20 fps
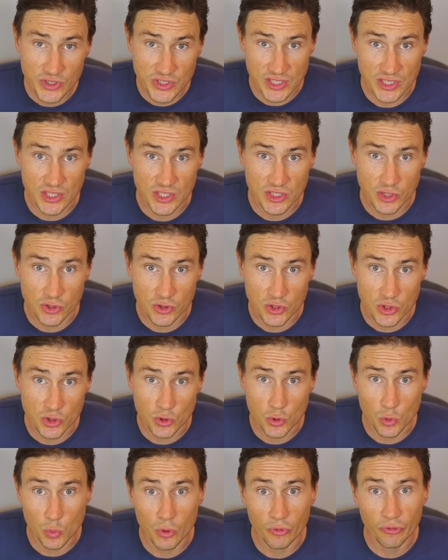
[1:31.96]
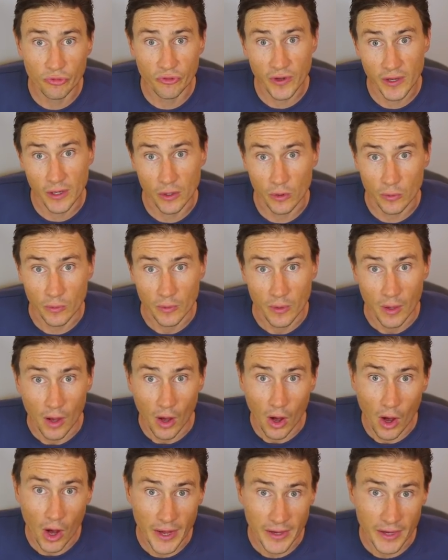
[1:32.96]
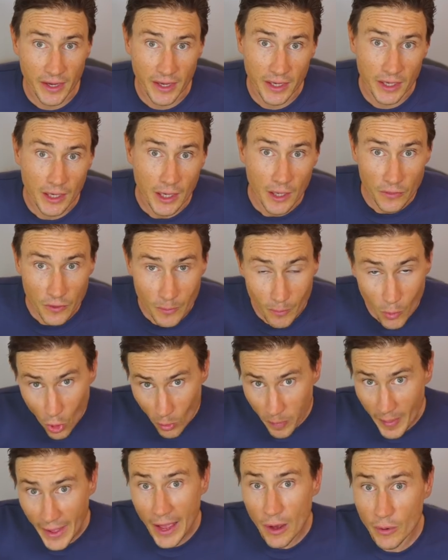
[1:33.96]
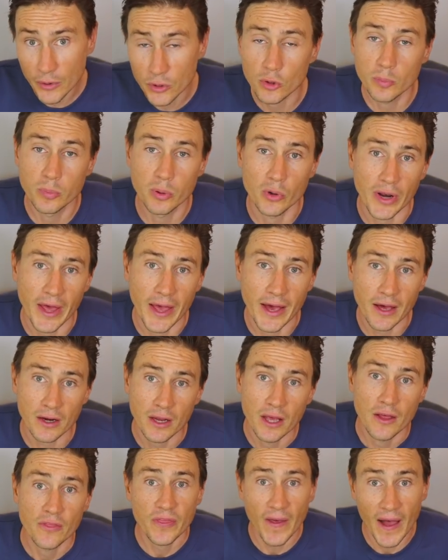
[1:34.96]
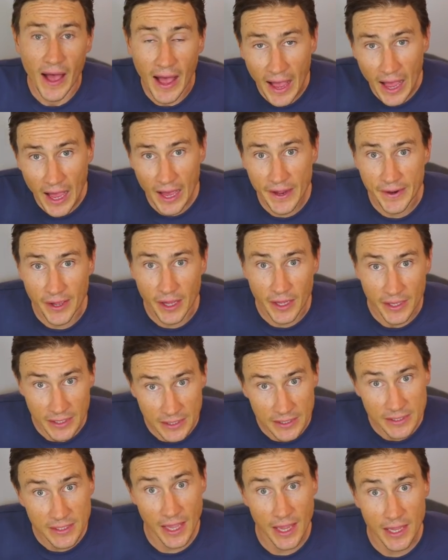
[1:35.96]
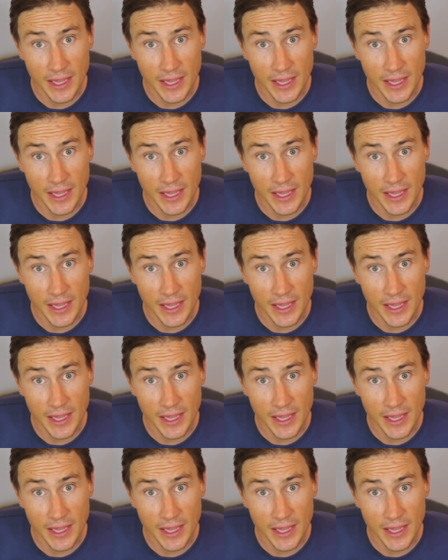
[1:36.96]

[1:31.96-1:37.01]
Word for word: resistance you will feel, that is the more power you put out, the harder it